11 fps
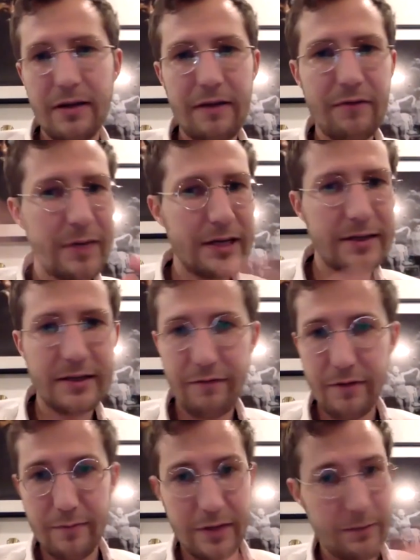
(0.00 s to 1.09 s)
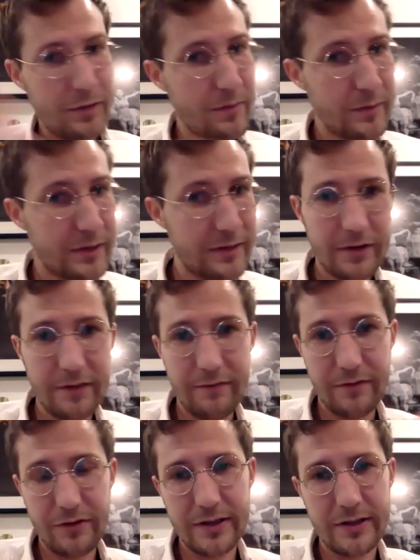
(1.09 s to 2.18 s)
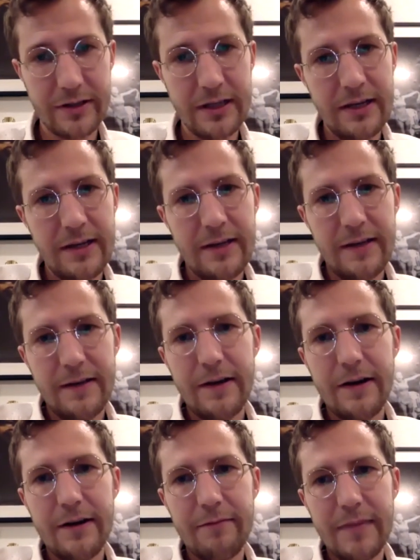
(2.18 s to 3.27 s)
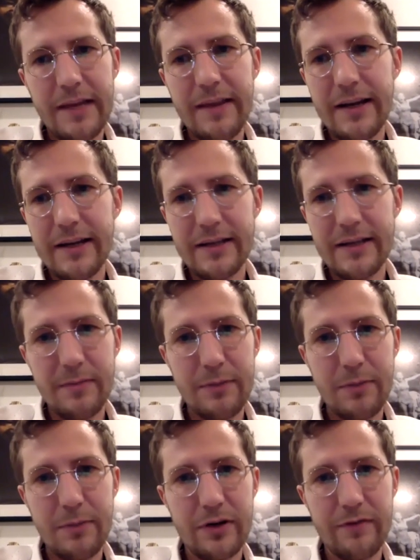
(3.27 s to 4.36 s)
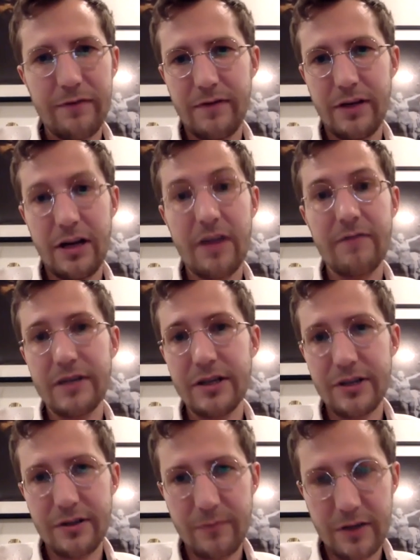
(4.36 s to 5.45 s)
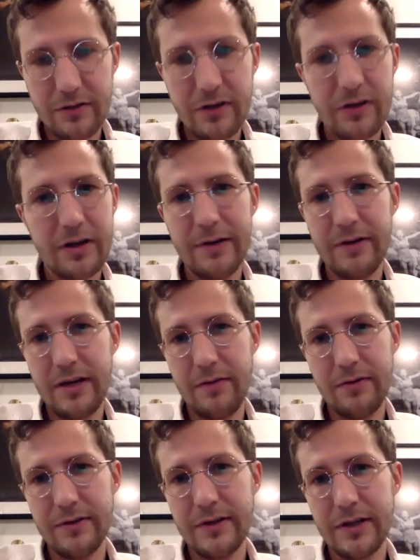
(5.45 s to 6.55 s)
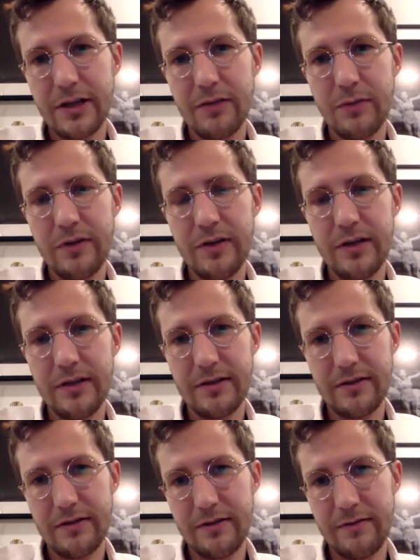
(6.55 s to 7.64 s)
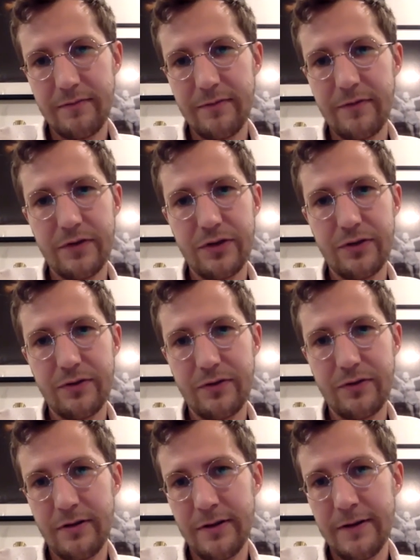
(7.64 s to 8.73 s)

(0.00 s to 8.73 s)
Everybody's different. People come with different interests, and that has to be part of the conversation when you talk about neighborhoods and communities, for sure.